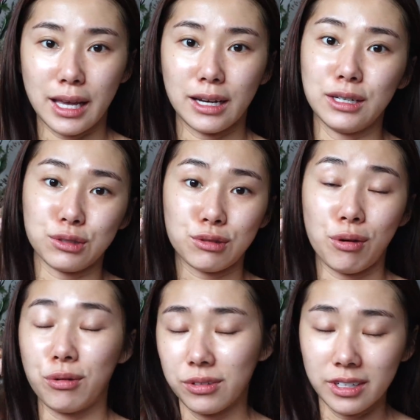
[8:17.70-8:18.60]
like a
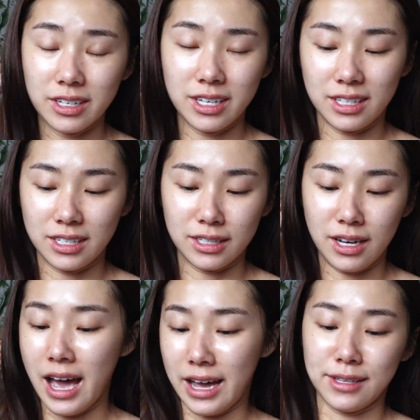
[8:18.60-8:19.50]
toner in the
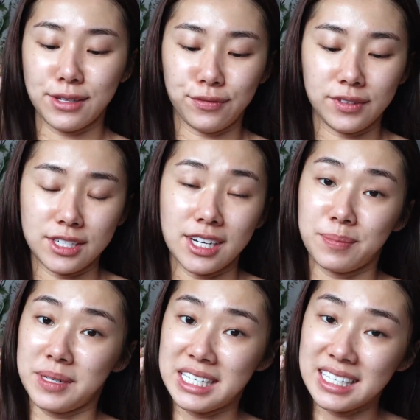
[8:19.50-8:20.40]
eyes of the
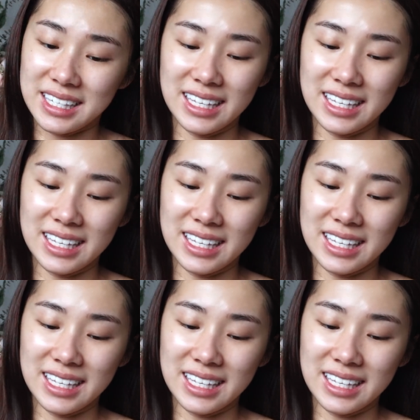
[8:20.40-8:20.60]
Japanese.